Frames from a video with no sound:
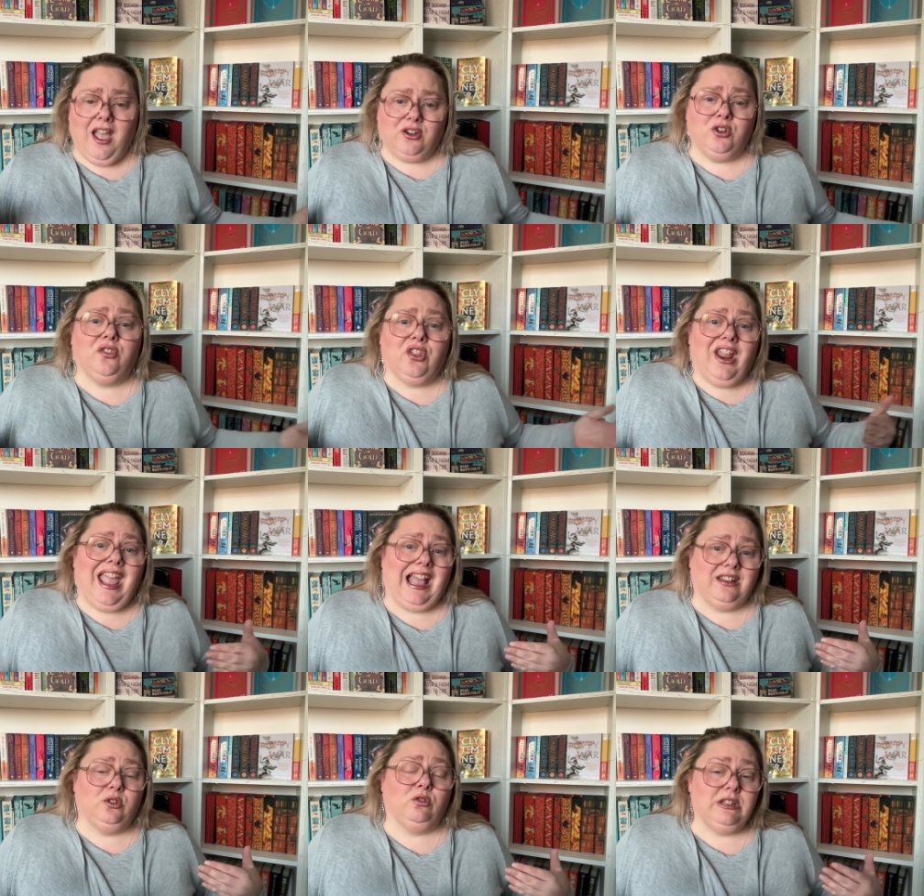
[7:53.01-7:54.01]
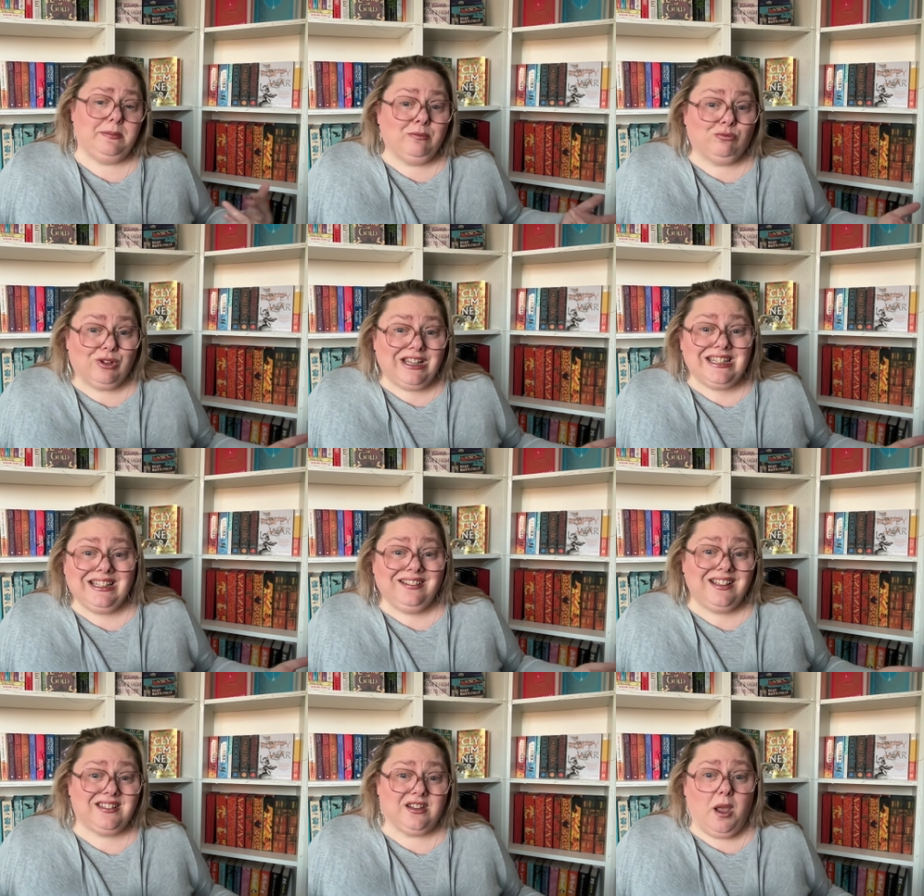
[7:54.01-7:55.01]
Not that I hadn't already been reading
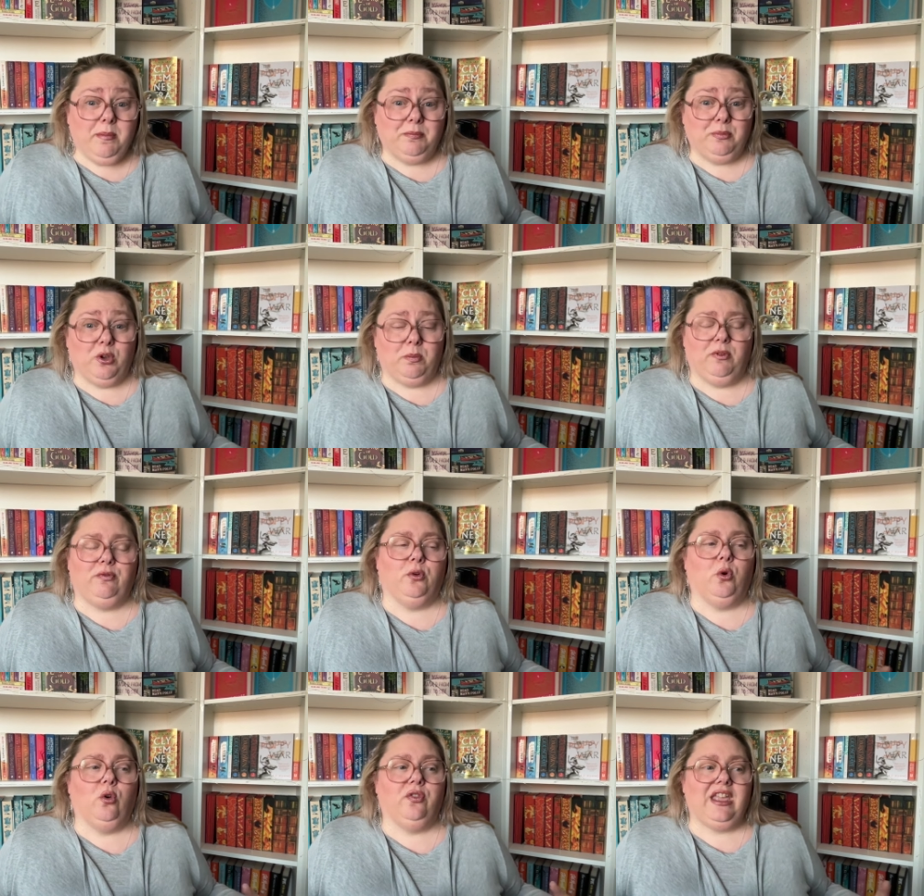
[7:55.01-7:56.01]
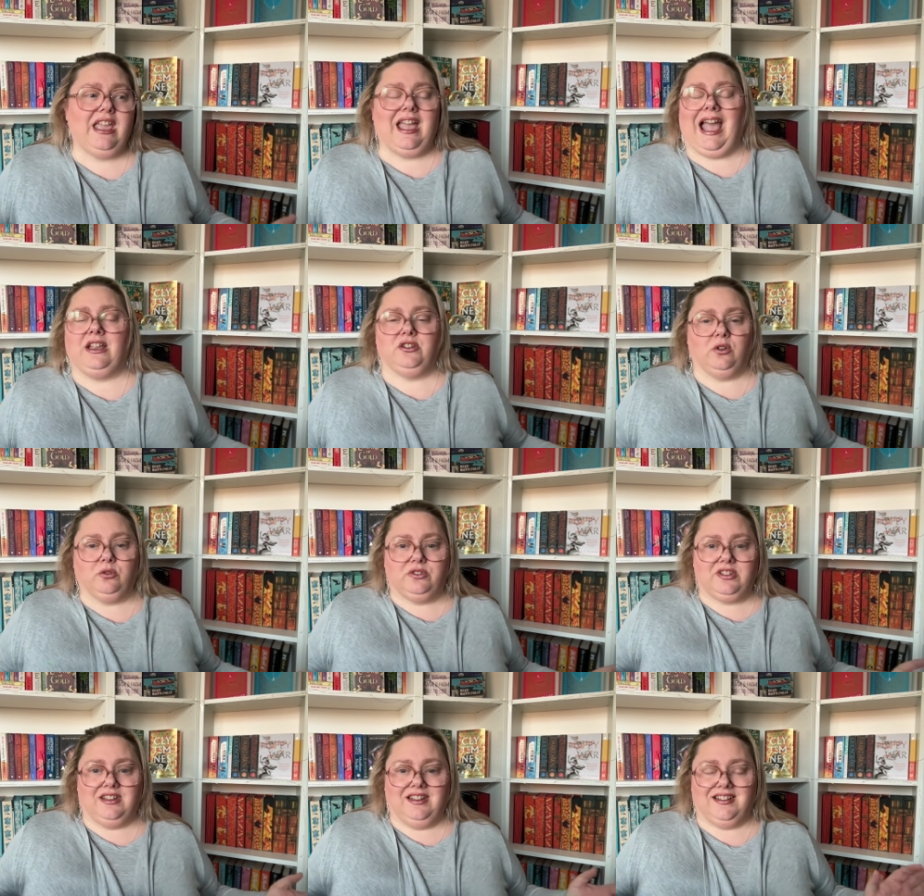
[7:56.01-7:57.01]
this type of book before, the
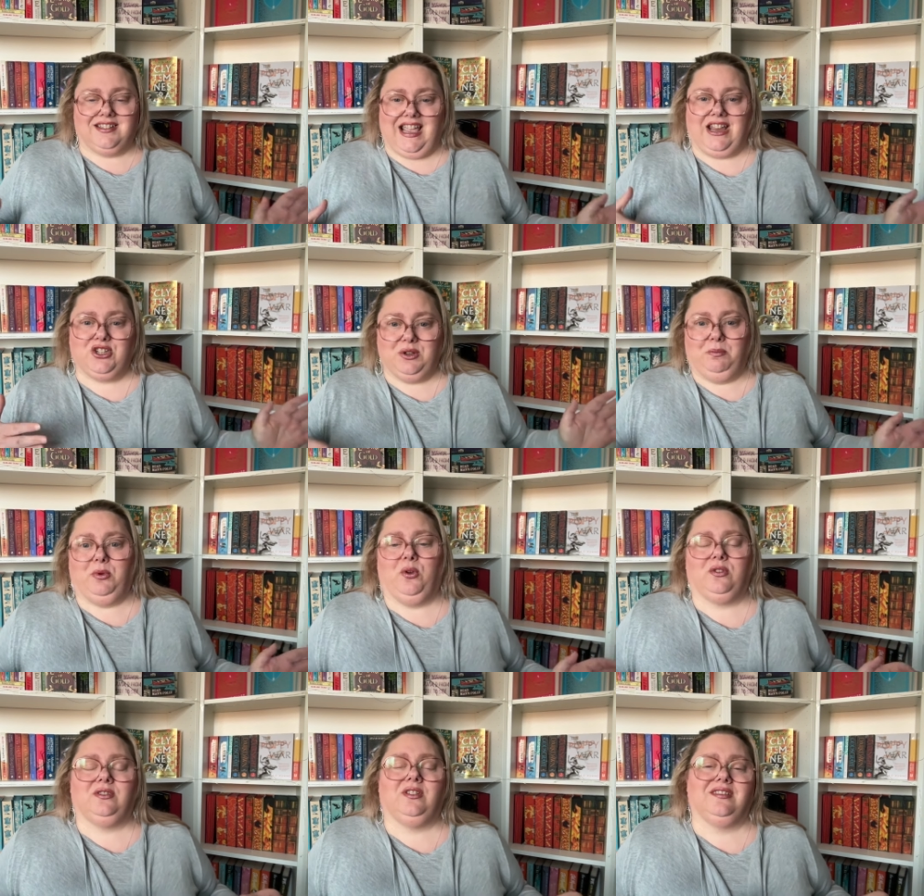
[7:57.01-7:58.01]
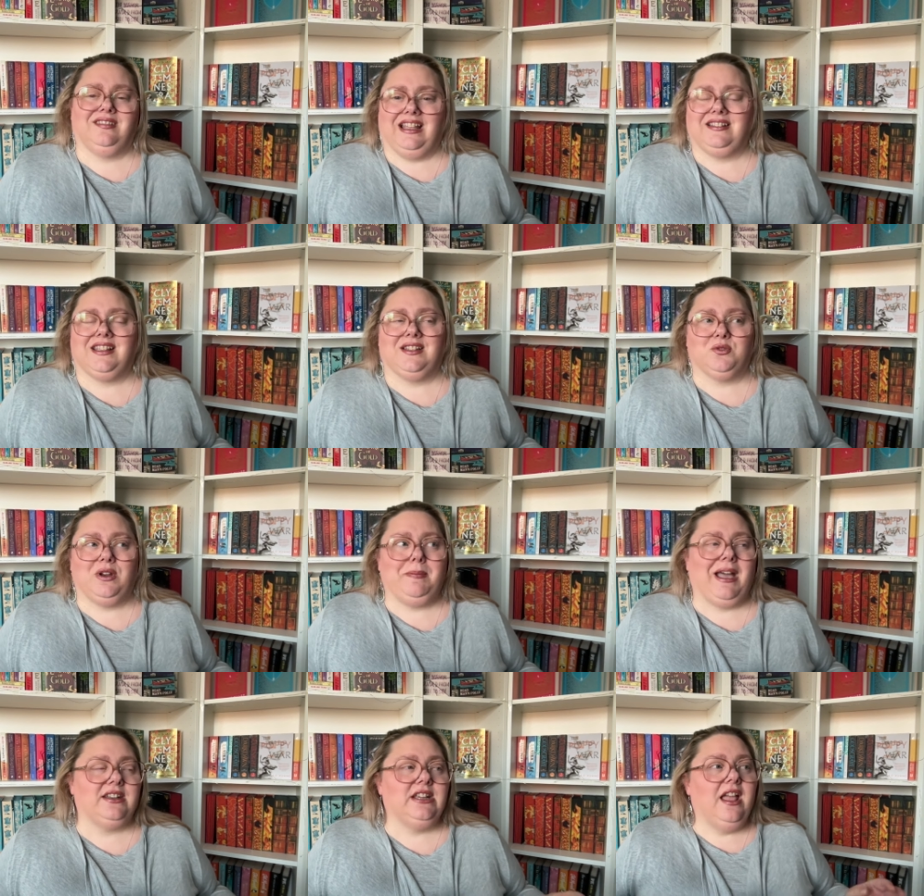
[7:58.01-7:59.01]
adult section book, not that sounds really
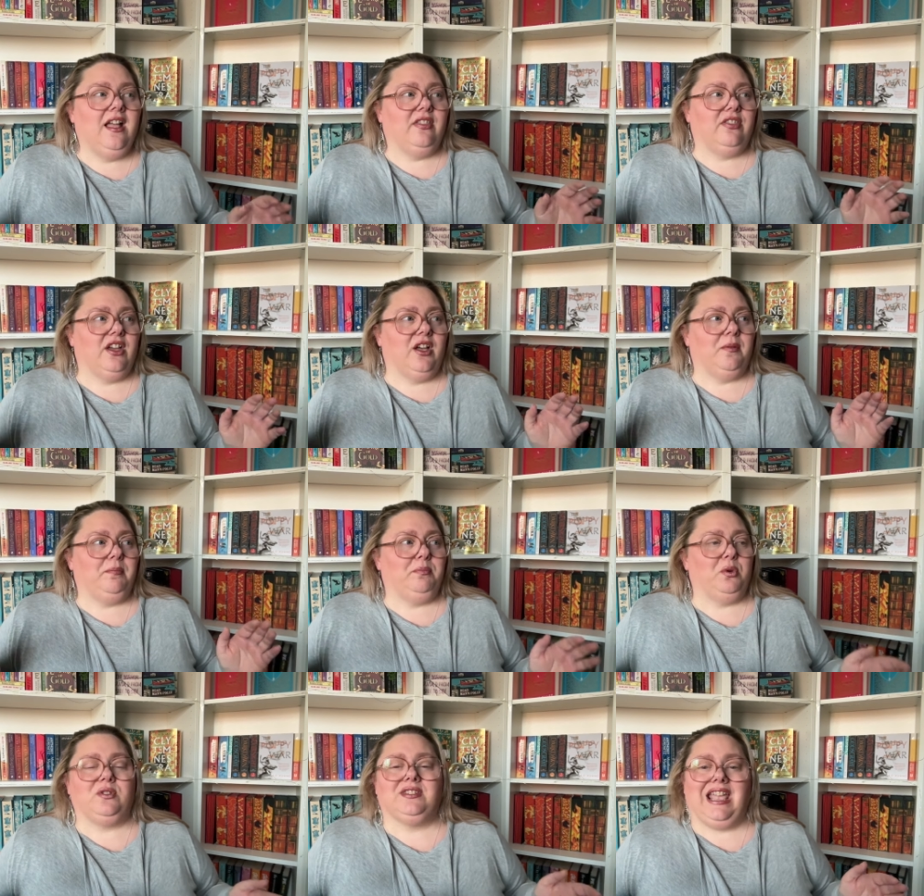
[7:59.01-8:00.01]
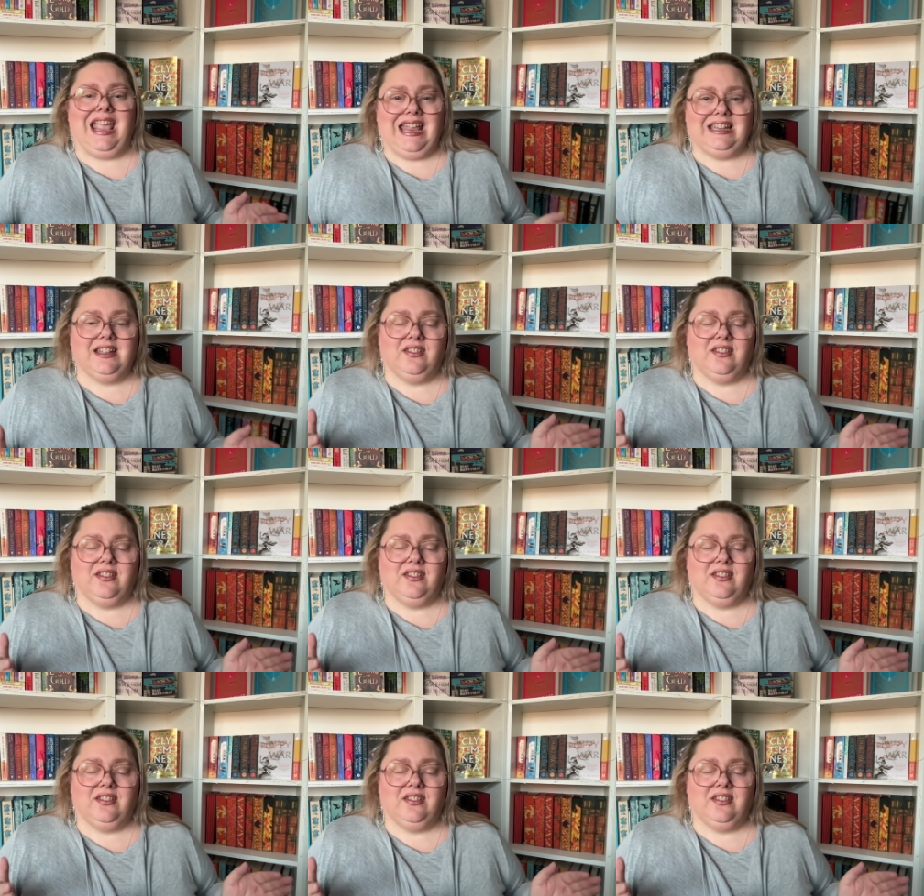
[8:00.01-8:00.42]
bad, the books in